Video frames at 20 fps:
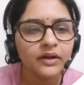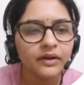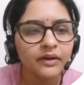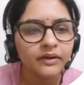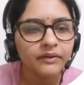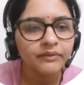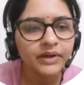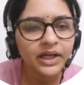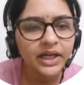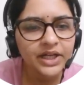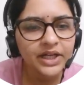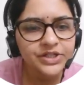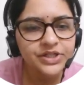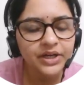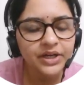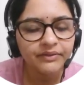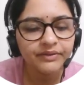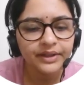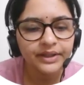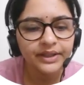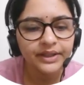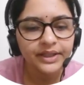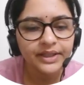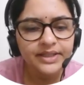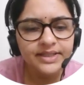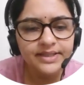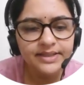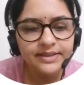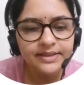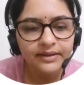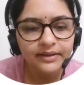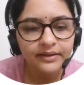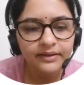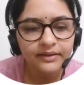Village governance